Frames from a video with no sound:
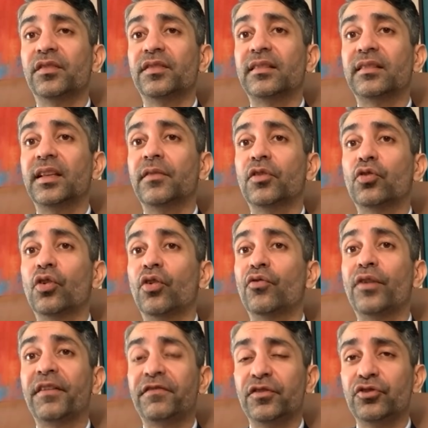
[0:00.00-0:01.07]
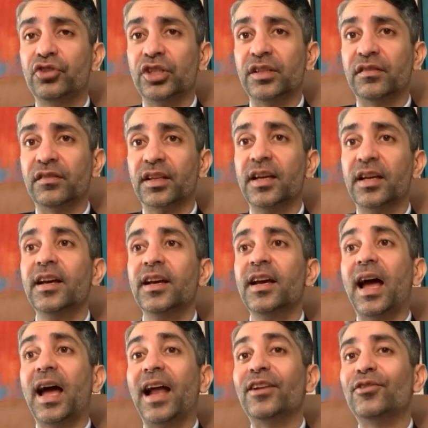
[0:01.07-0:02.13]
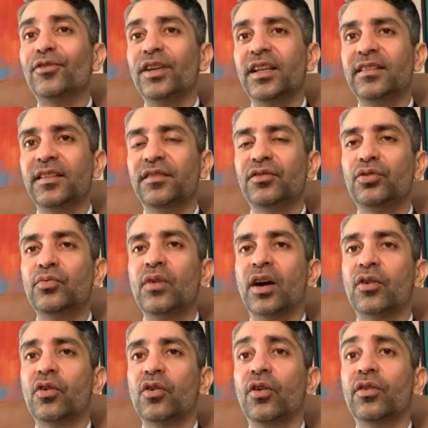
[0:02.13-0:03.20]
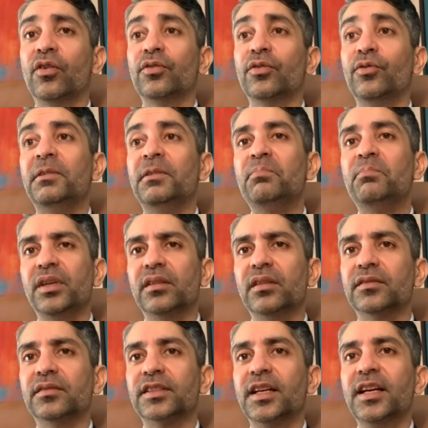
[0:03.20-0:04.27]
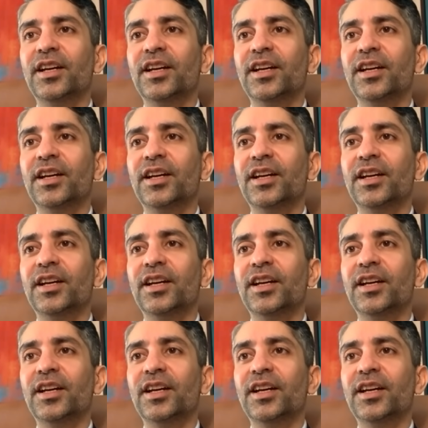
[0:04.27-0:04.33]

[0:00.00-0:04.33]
that they were called refugees. And today, these two are called Olympians.